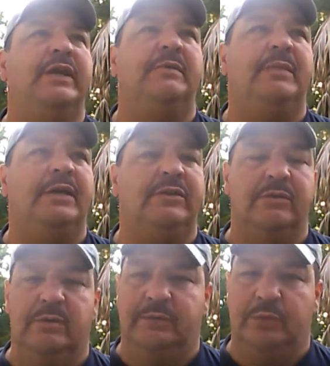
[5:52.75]
getting my
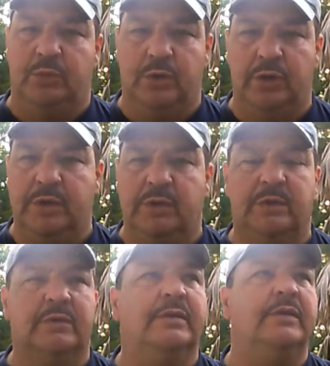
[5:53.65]
due of the work
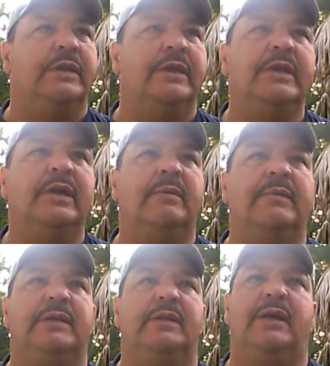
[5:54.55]
or the income,
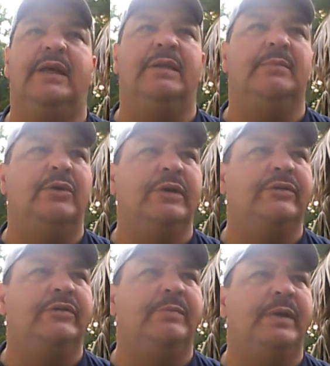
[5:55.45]
and I had a
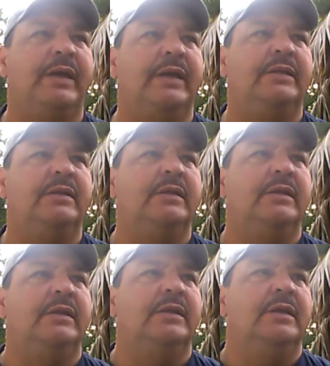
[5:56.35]
mortgage to pay and
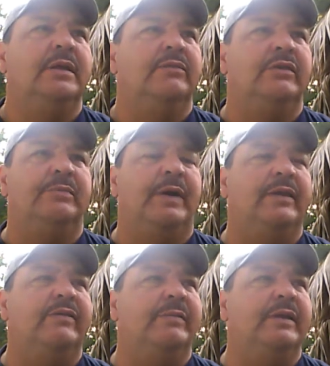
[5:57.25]

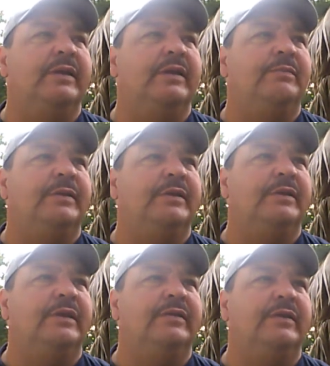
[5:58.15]
responsibilities, but
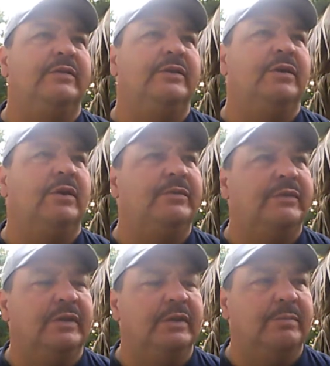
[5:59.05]
I said,
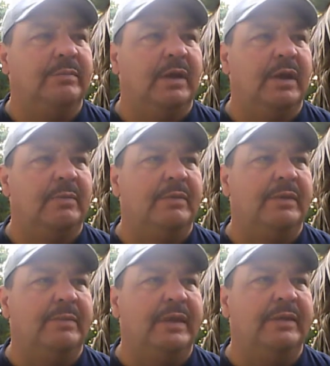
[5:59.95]
I'm
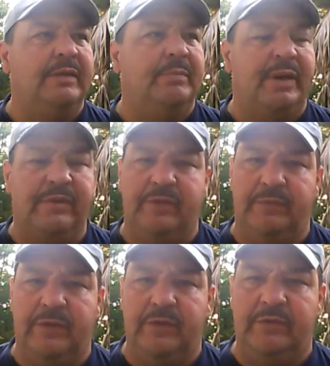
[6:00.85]
gonna make the best
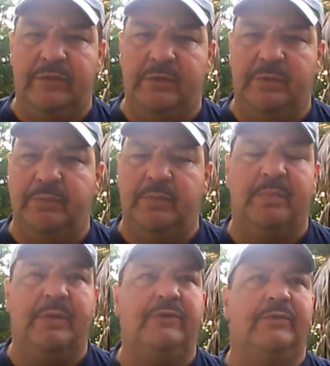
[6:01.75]
of this, and I'm gonna put my
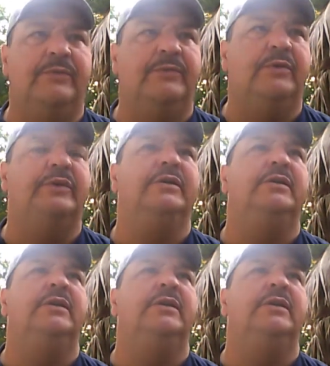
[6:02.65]
best foot forward,